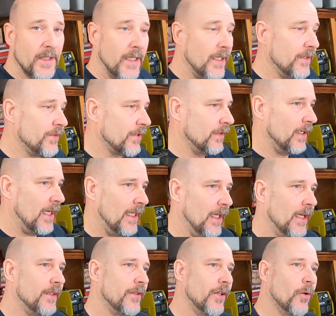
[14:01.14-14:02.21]
things. I
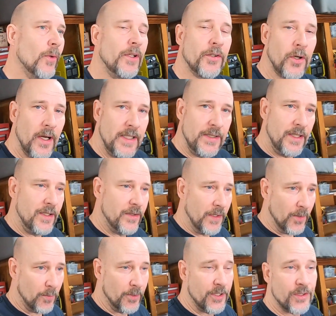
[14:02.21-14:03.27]
like to go into great
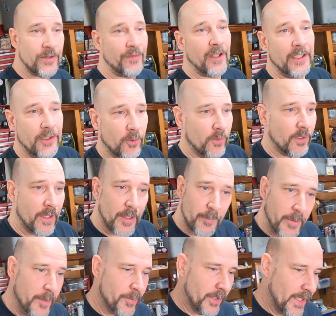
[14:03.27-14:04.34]
detail because if I don't, a lot
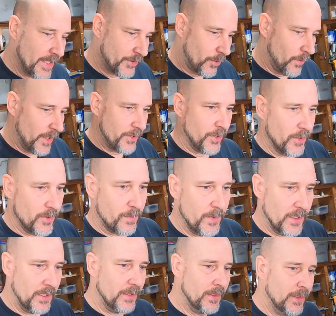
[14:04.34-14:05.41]
of people ask questions.
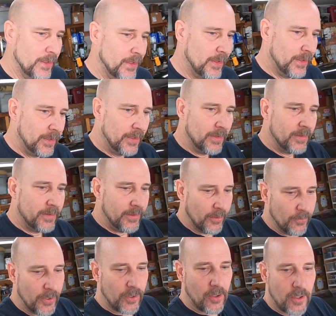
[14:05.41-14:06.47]
But you
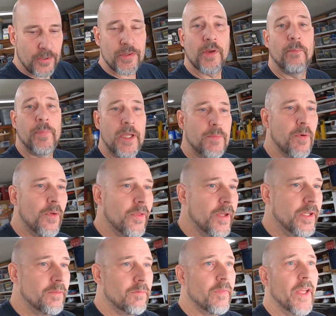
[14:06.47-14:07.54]
know, there are some people
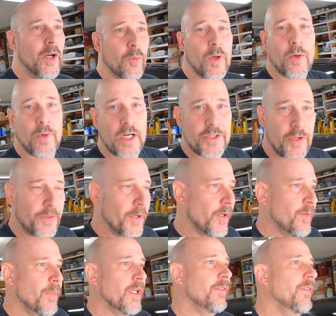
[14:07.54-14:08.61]
that they don't want to watch a
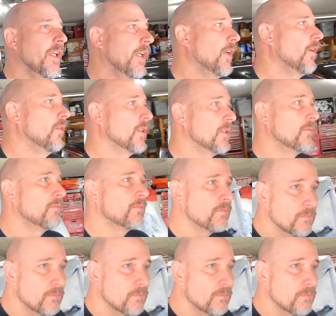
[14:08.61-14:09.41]
30-minute video, and